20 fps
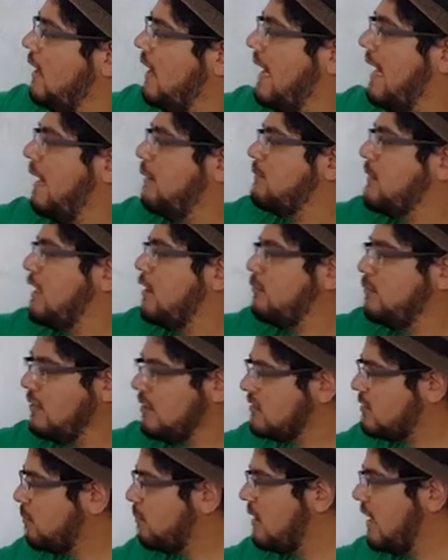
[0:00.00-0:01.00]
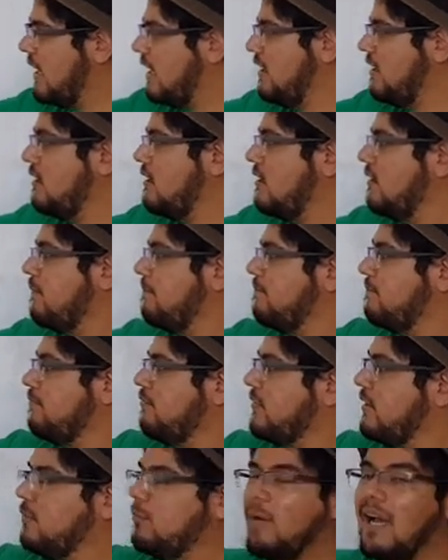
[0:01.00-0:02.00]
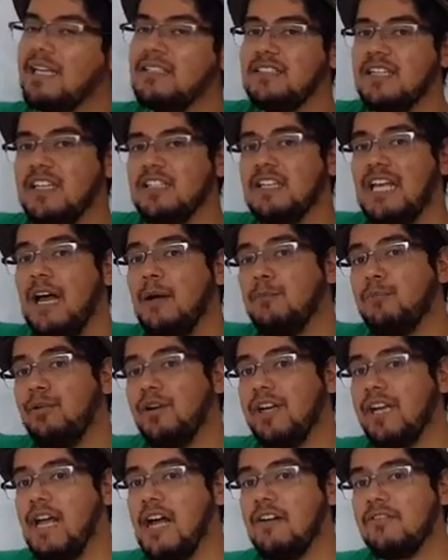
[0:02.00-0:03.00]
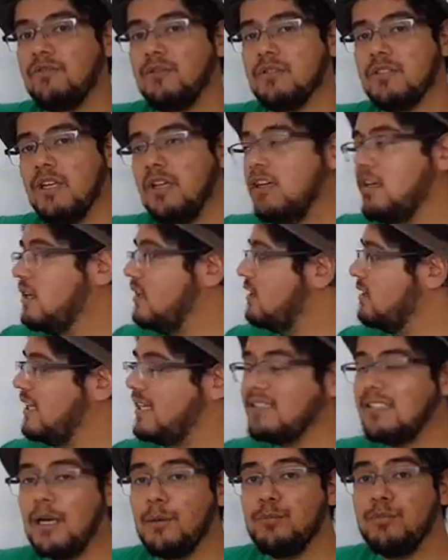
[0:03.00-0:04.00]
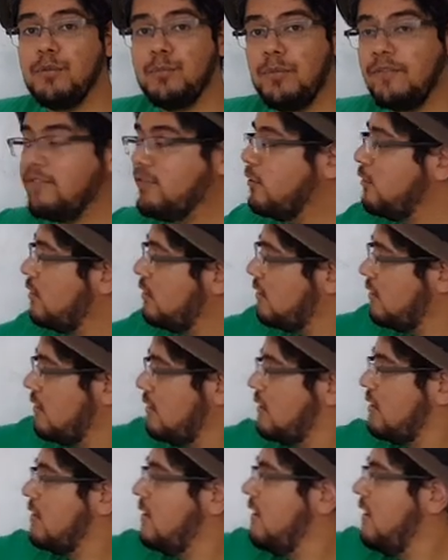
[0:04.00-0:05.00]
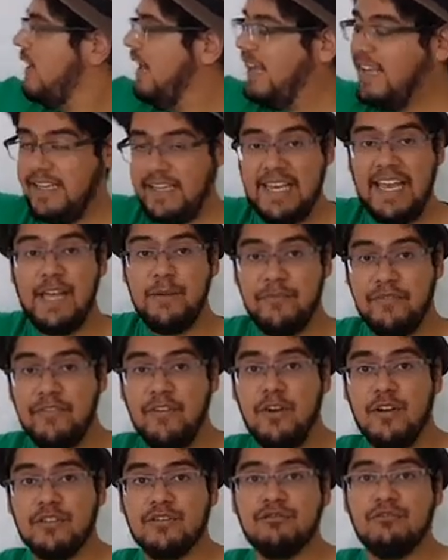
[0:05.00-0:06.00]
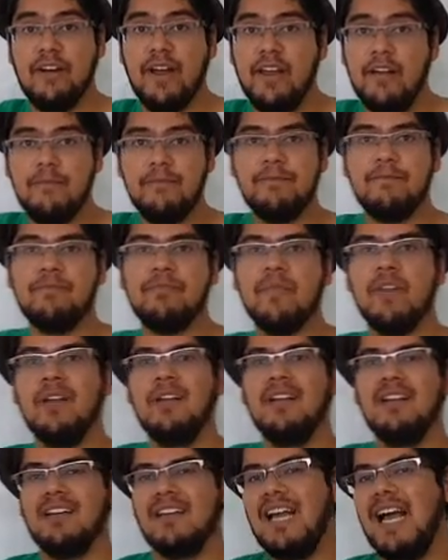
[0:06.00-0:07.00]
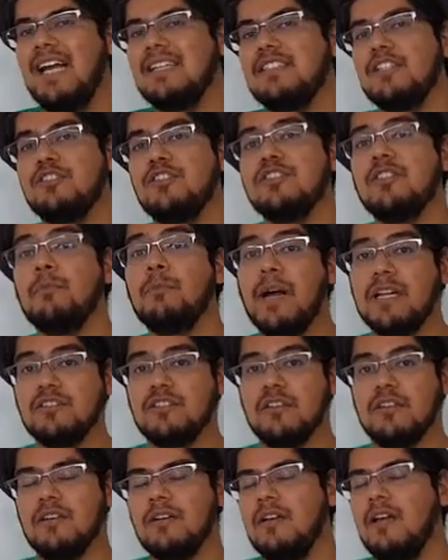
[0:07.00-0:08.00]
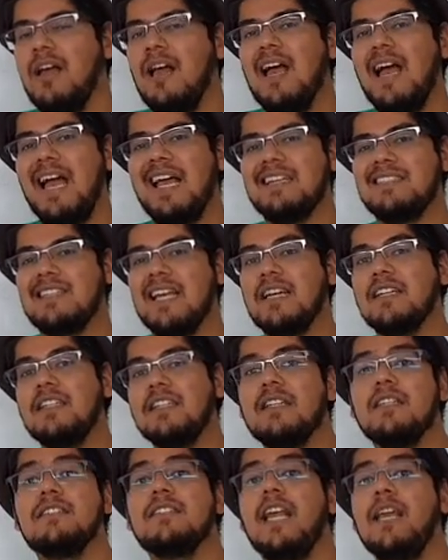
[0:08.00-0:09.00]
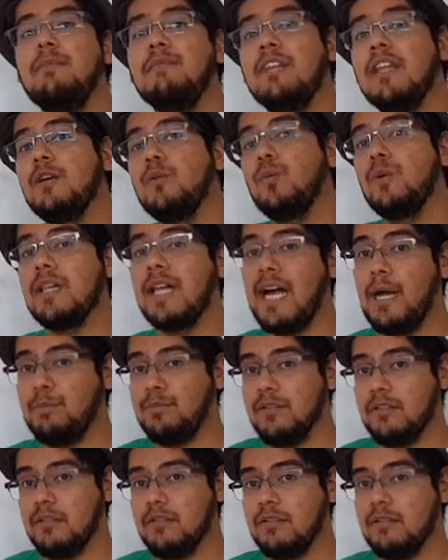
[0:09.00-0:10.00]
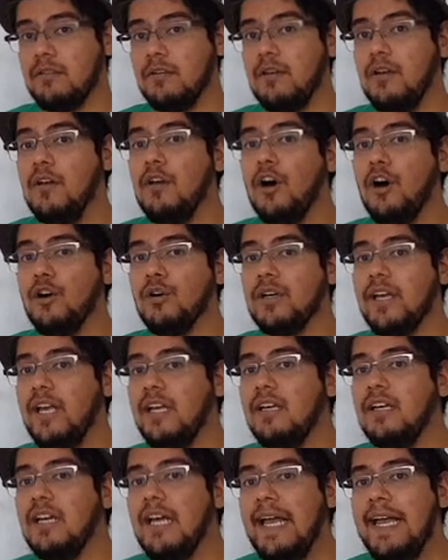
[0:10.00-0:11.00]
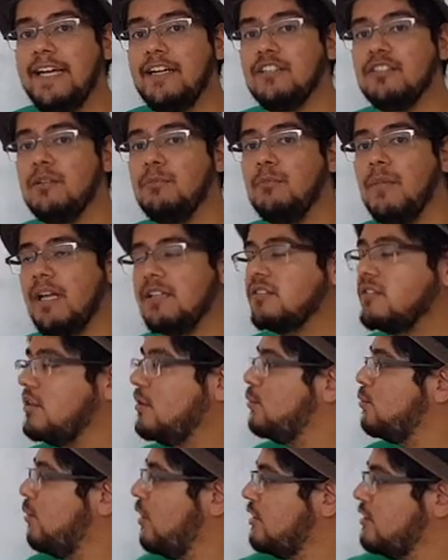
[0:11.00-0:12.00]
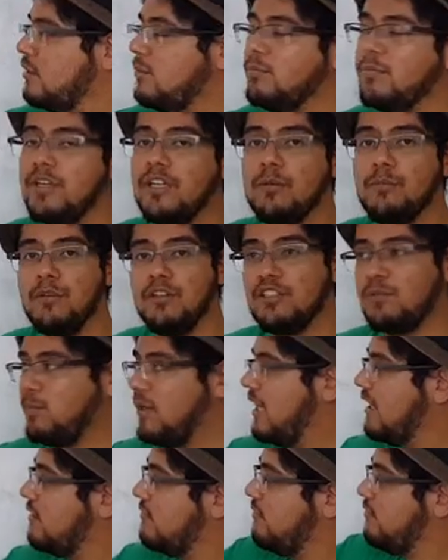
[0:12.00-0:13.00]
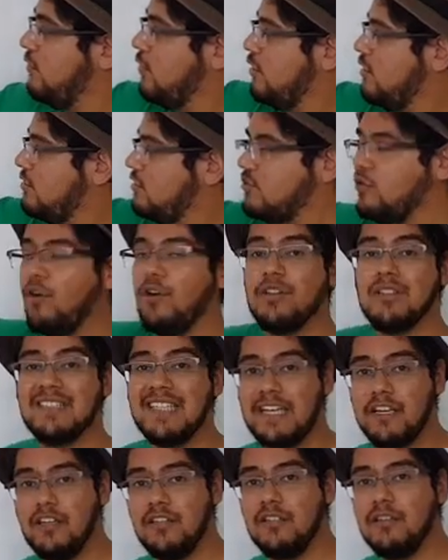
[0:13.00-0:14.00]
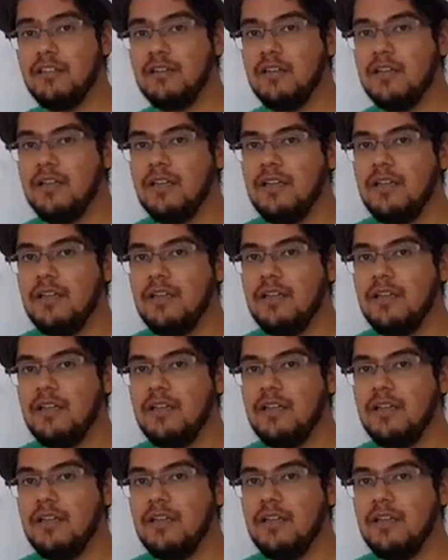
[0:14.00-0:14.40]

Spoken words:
I'm now multiplying by 6, I'm putting it afterwards. The example before, it came first, right? Guys, it doesn't matter. Exactly the same thing will happen, okay? It doesn't matter what number you're multiplying first or second.